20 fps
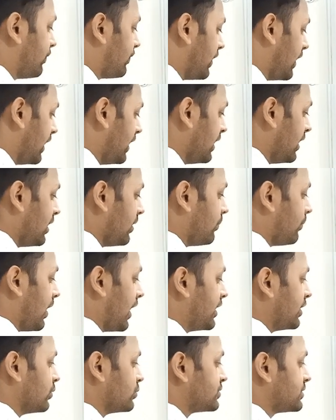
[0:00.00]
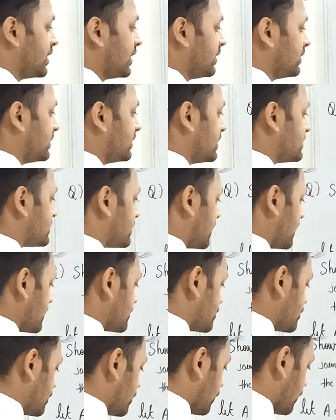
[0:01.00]
of A by using this
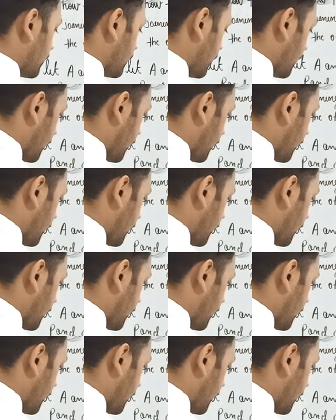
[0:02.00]
ratio.